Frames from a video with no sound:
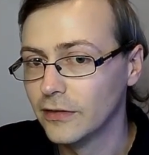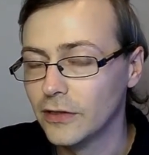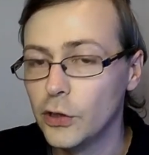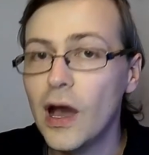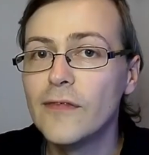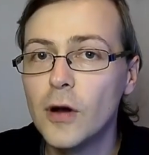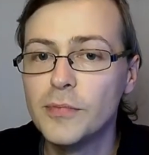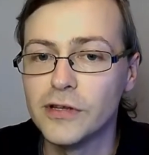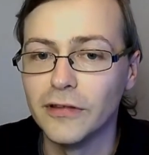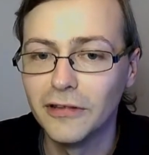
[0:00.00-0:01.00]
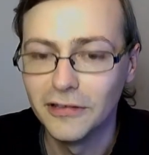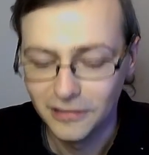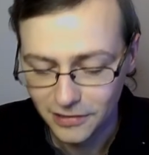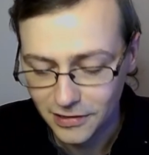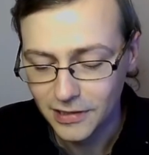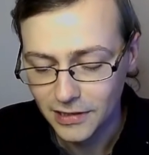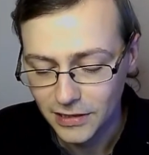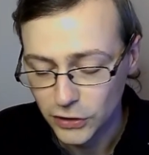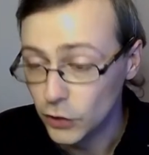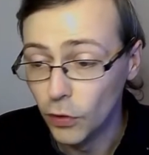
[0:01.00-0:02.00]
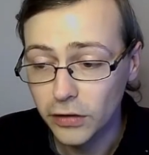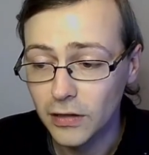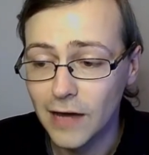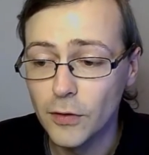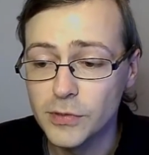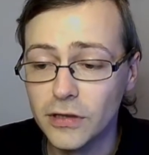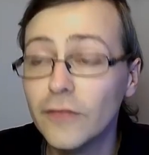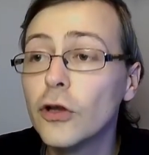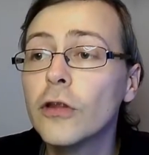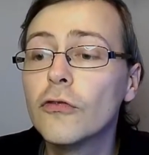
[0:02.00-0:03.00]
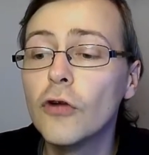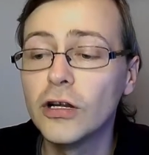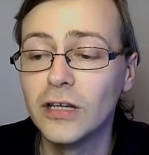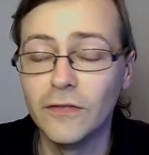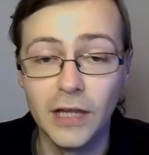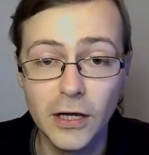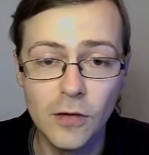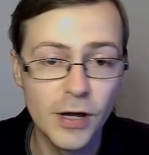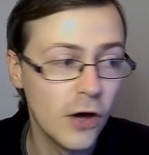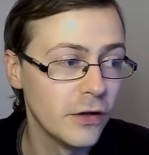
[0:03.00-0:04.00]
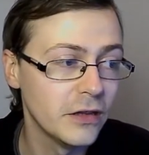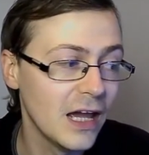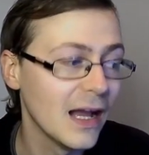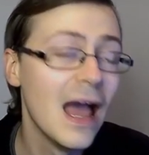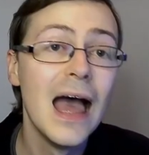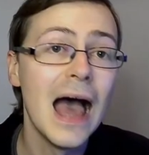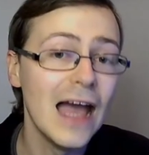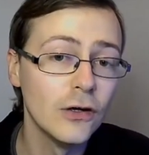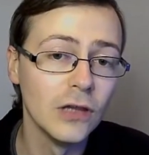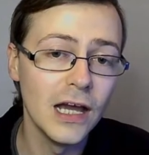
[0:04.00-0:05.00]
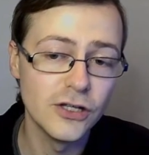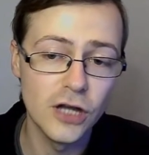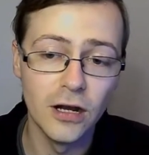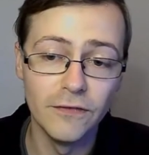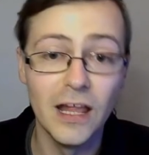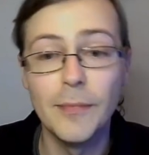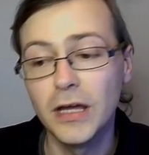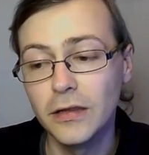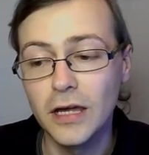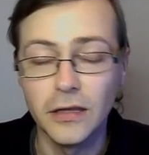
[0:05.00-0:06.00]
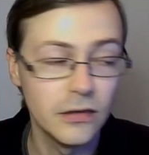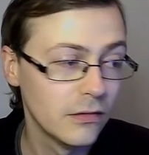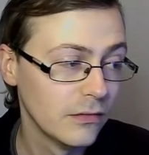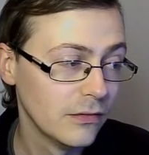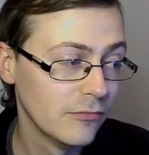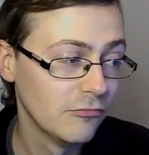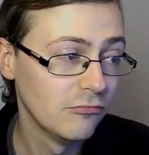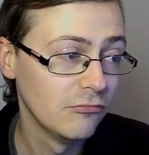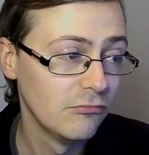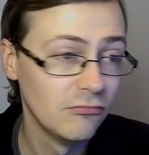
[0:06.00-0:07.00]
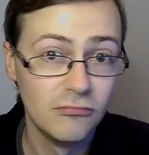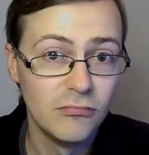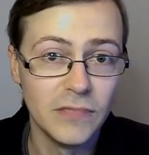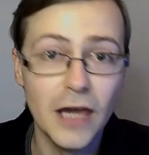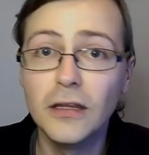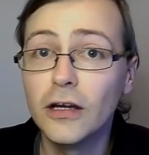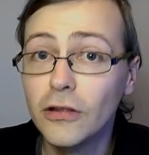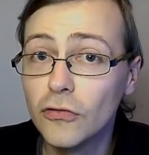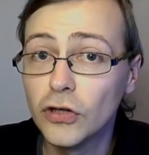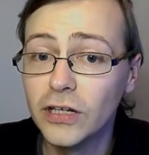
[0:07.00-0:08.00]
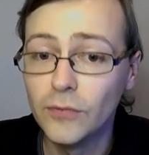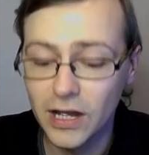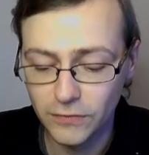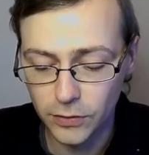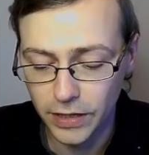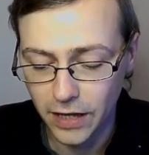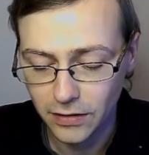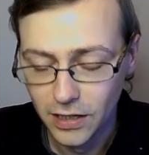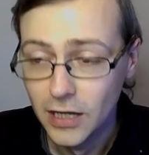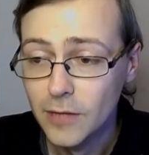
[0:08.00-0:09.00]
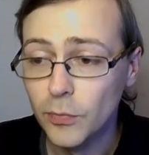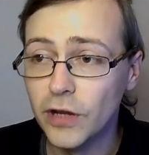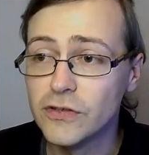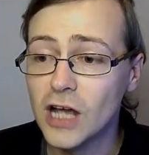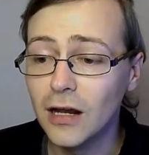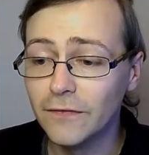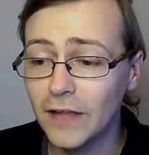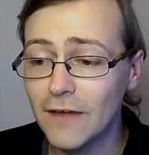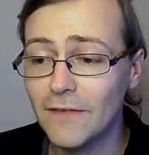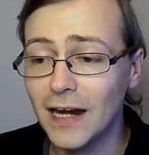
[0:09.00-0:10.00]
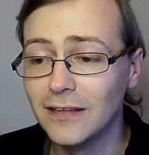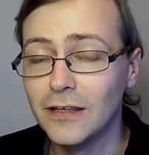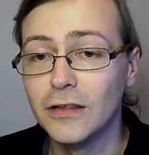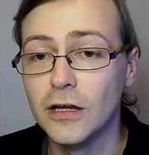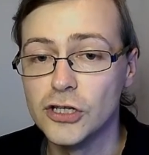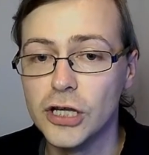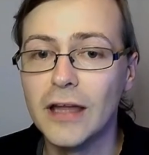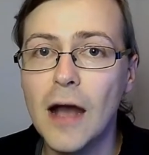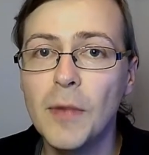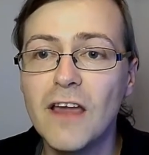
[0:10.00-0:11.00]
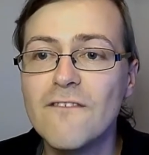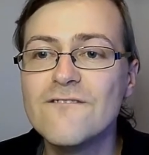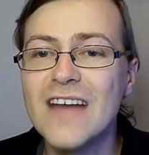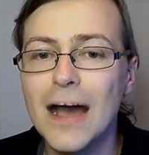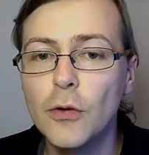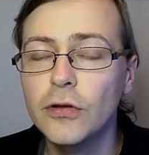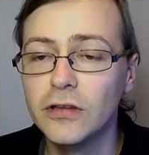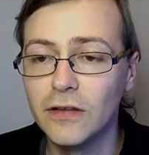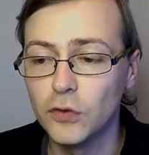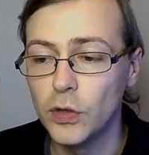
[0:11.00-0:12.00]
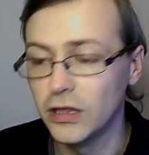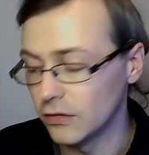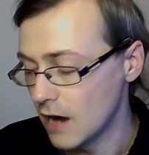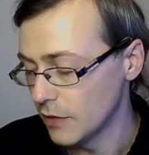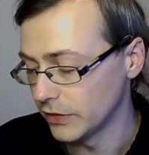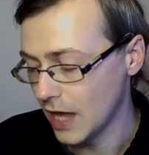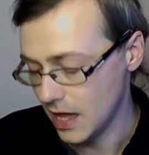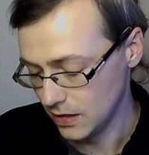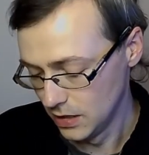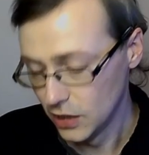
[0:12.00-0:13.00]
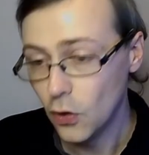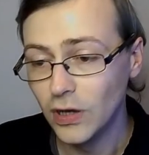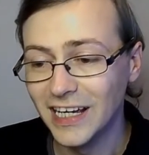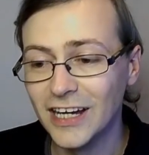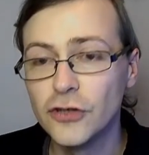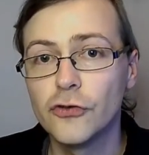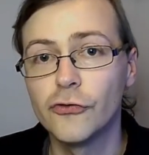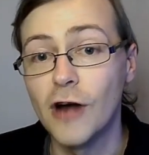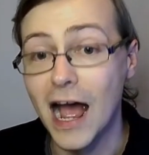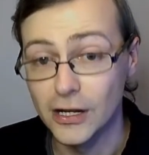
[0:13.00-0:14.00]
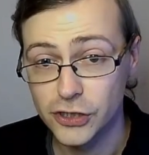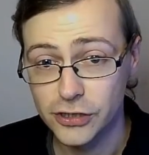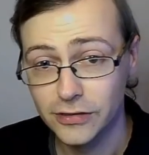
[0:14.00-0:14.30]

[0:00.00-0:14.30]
You have options. You also have options of constructively coming on and saying, I don't like Charlotte Flair because this. There's a constructive way of doing it. But if Charlotte Flair vanity searches, how many thousands of tweets are out there calling her trash?